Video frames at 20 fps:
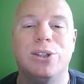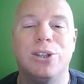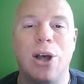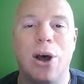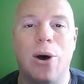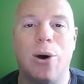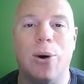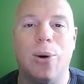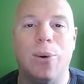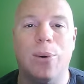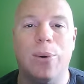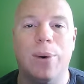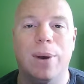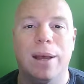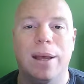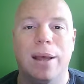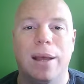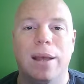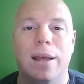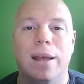So,
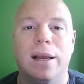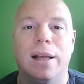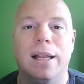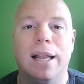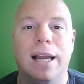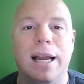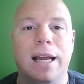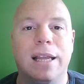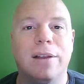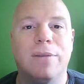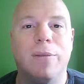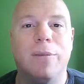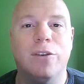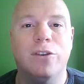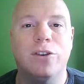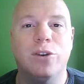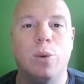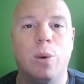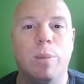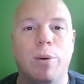Click on the
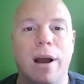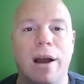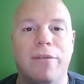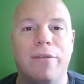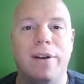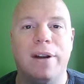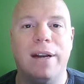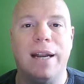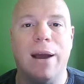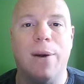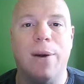Virtual Profit